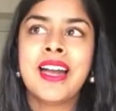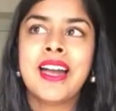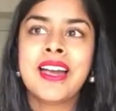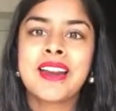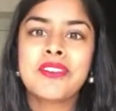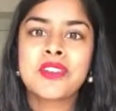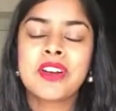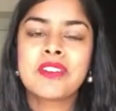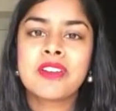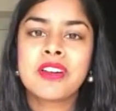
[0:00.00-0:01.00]
And after
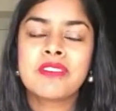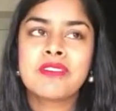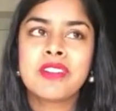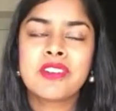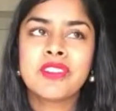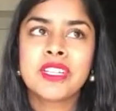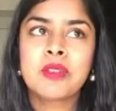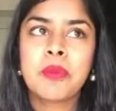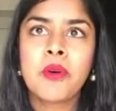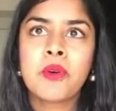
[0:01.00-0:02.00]
I'd written the
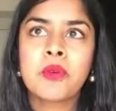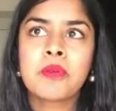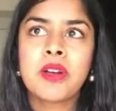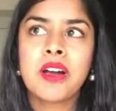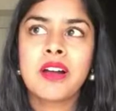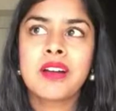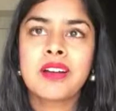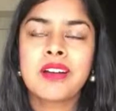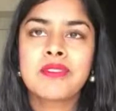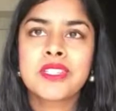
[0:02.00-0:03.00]
poem,
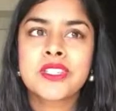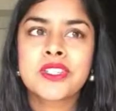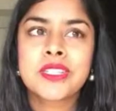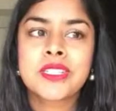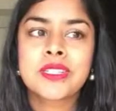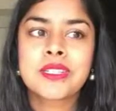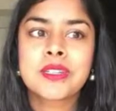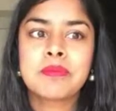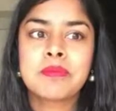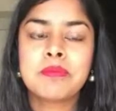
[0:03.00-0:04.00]
I was just
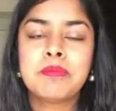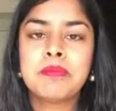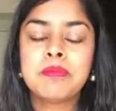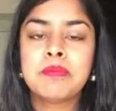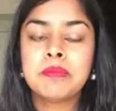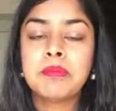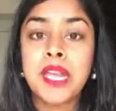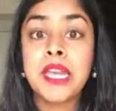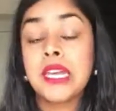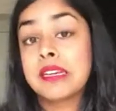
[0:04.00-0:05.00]

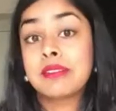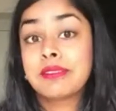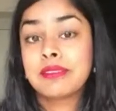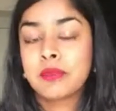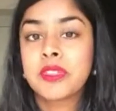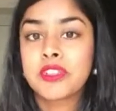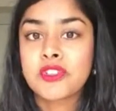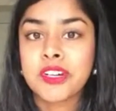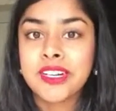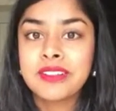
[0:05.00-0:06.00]
being with the
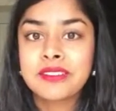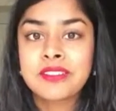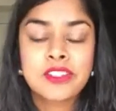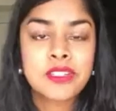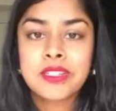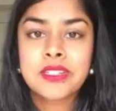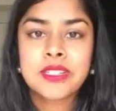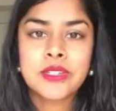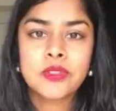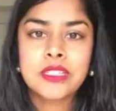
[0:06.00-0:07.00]
tree, just in
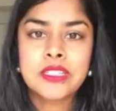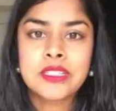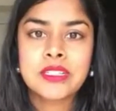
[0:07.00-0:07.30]
stillness,